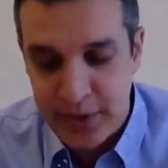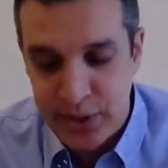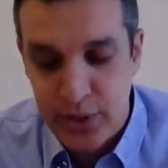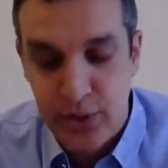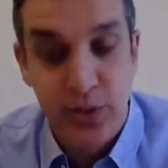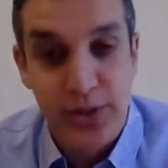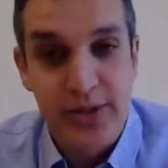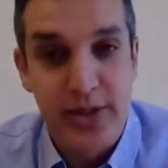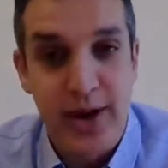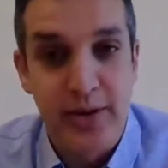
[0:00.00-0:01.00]
do cool things
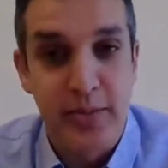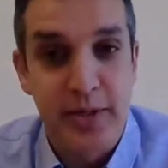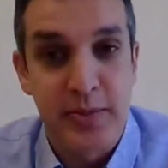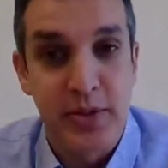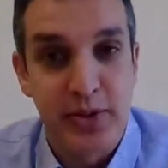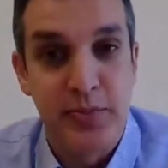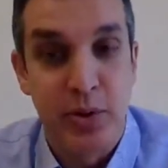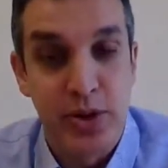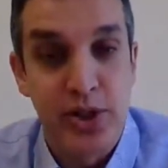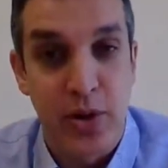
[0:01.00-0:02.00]
with hardware, but to
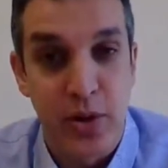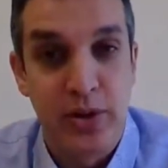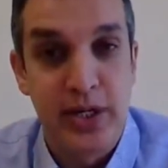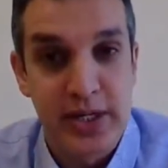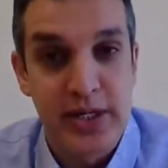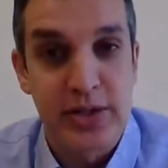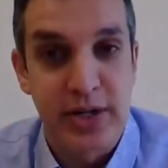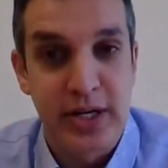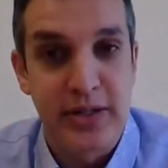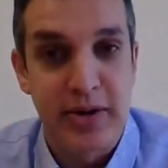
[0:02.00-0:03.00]
push the whole
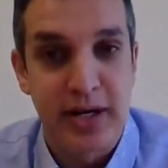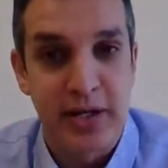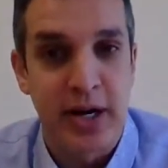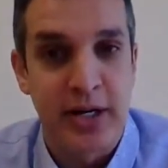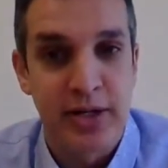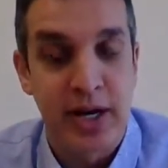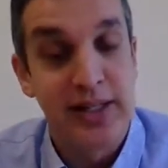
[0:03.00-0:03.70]
industry in the right direction,